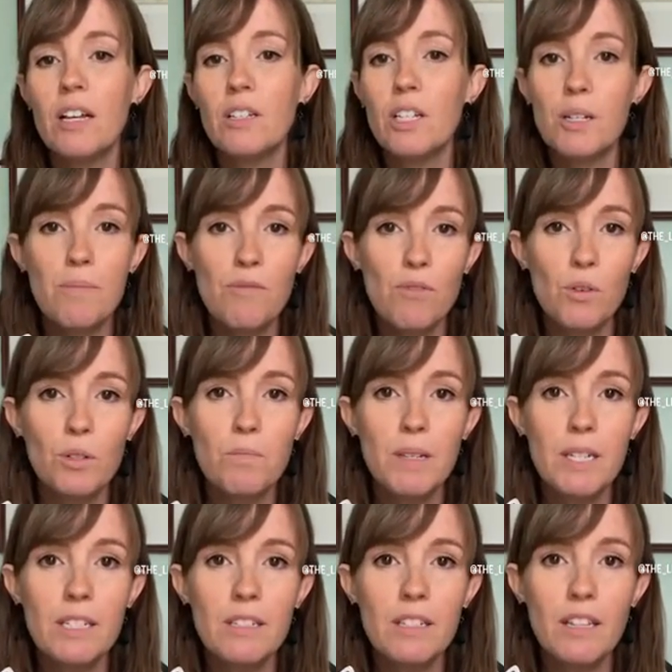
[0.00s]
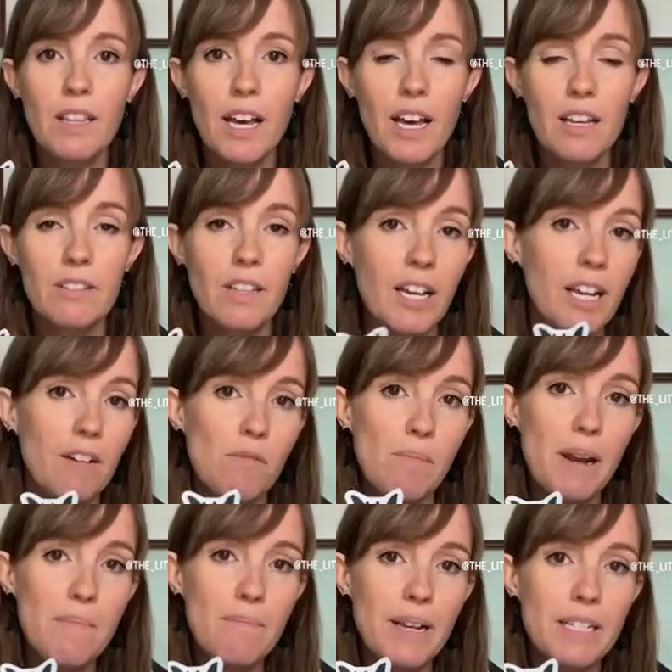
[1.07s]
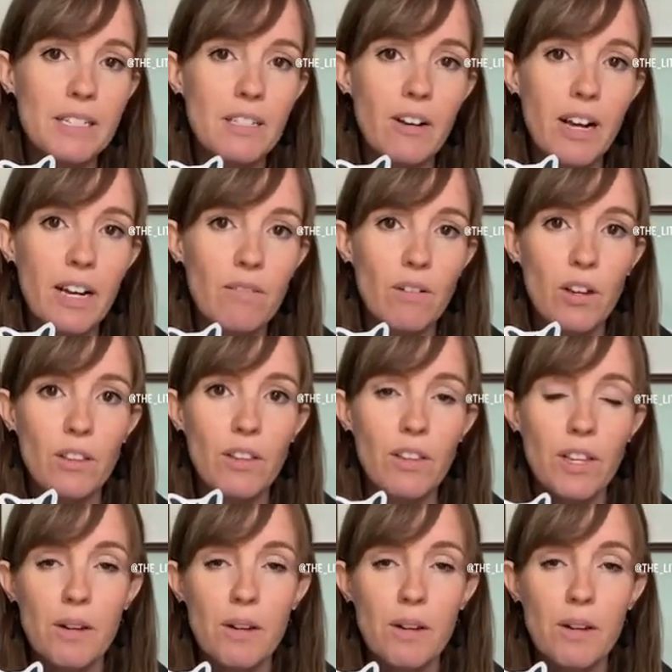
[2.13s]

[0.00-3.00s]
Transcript: Herbivores means that they have a plant-based diet rather than